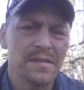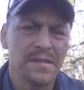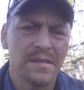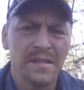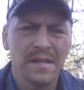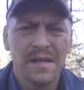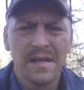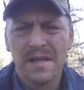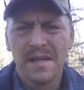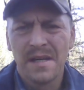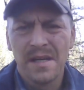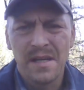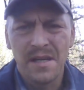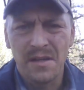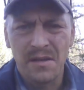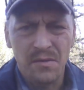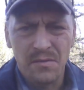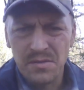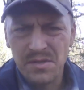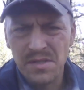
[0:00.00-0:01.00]
And, you
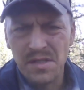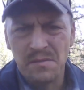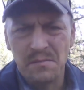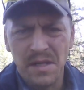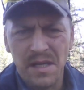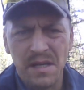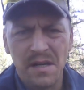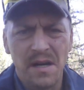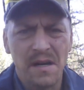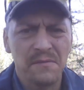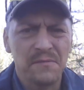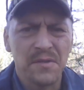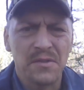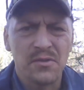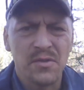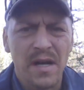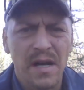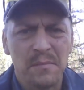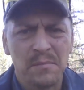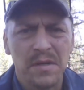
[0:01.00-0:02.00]
know, some lead off to
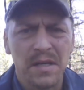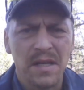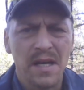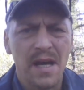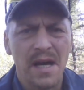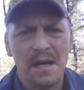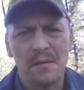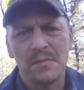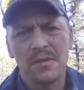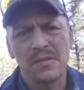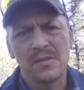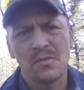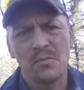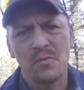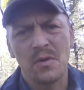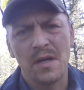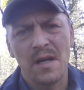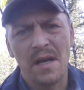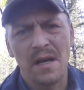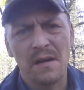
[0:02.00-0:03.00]
trapping cabins and
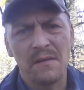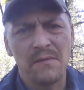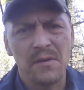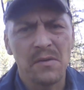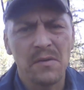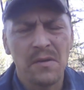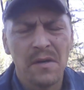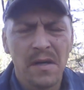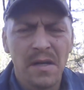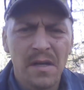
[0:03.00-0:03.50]
what have you.